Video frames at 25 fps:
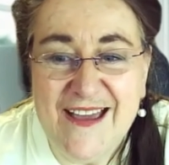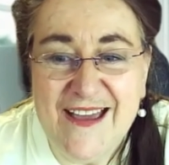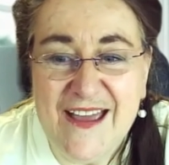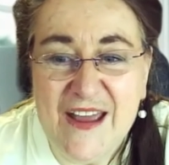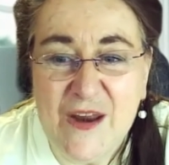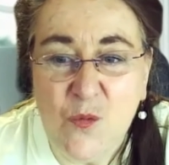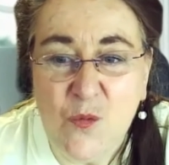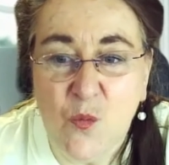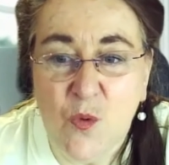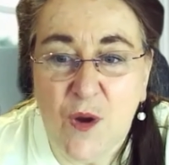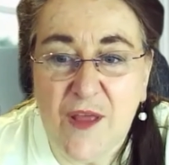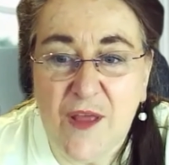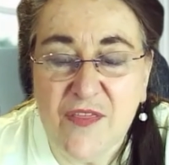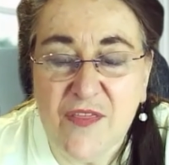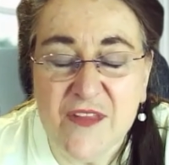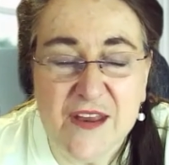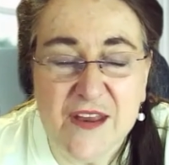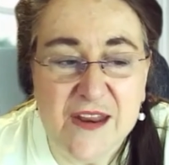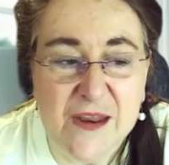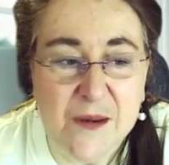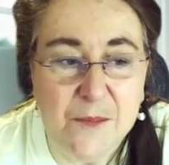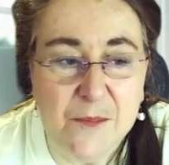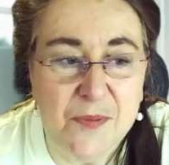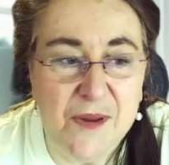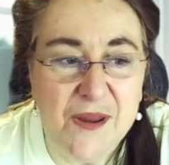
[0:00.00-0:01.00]
and one that
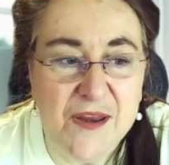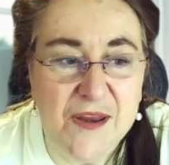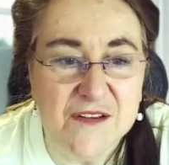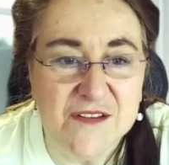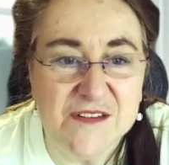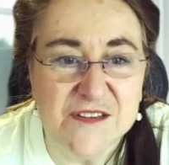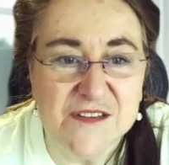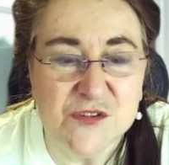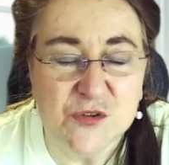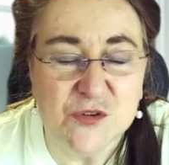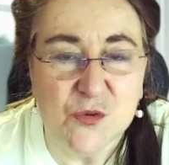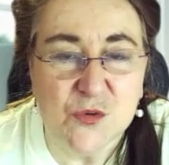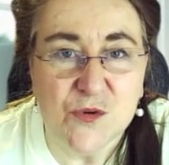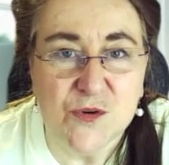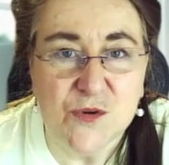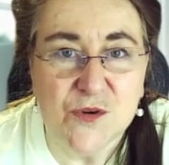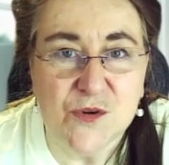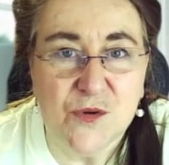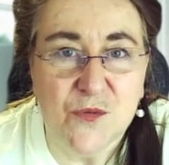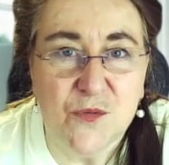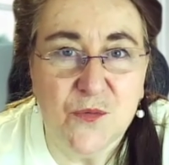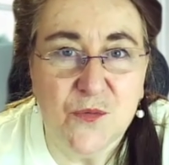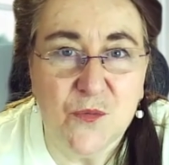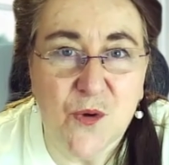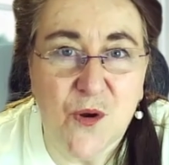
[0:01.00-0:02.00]
had been
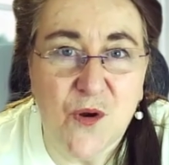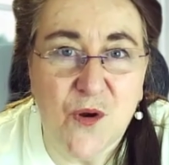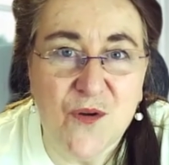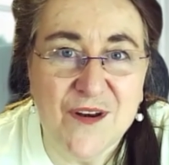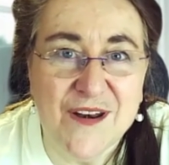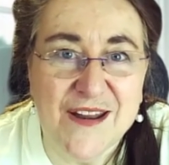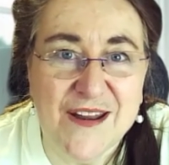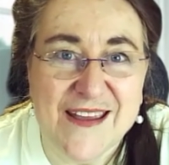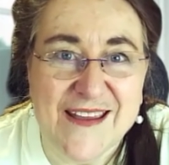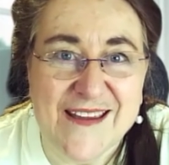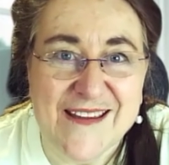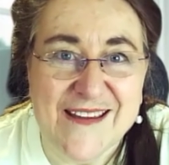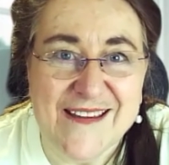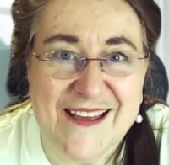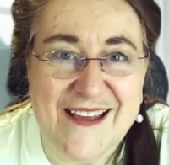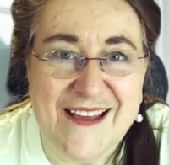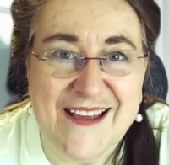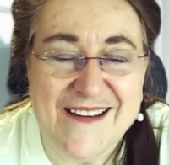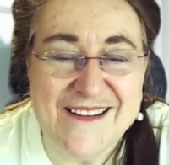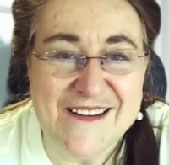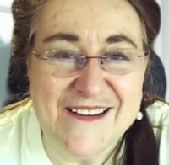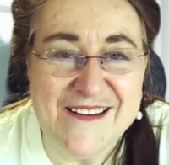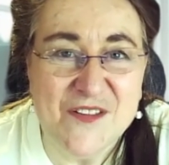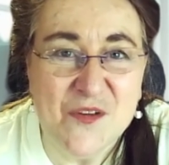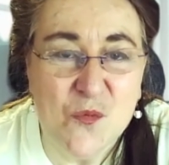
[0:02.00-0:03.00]
stored wrongly
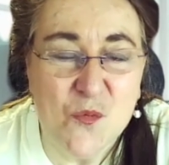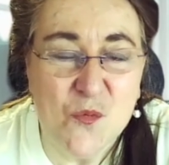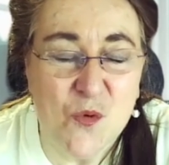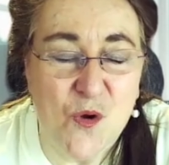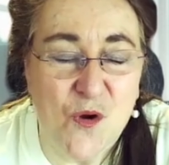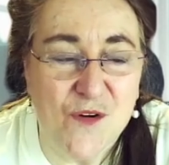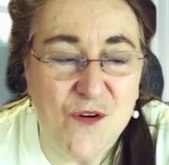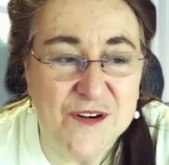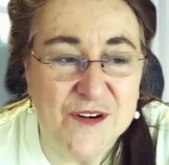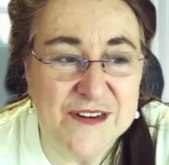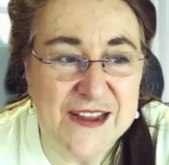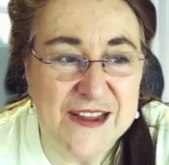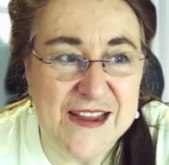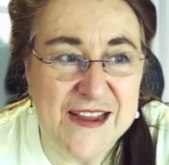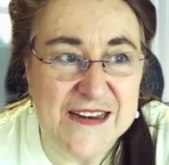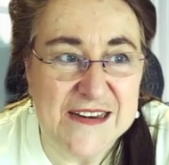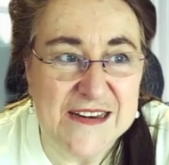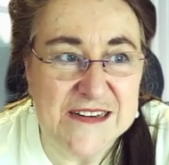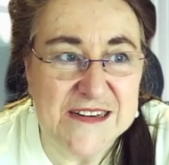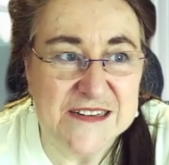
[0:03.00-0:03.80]
under the wrong date.